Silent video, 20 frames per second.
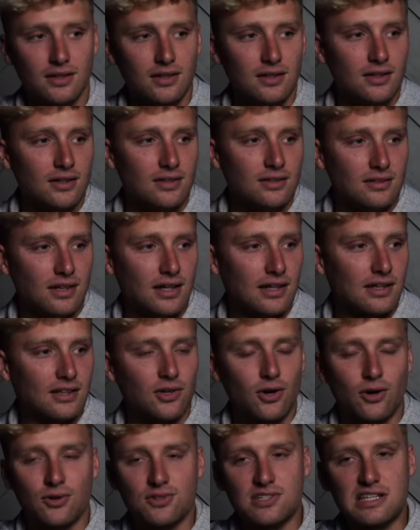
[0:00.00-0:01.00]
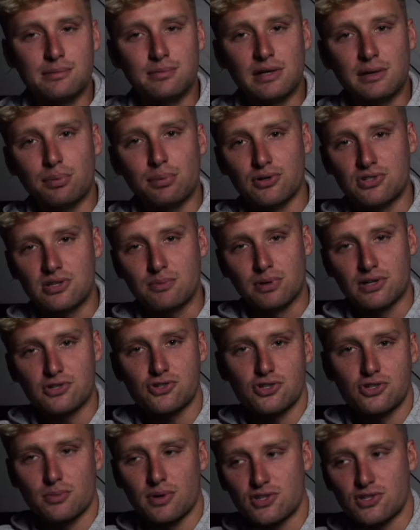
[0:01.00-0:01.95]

Like, you don't see me posting pictures of my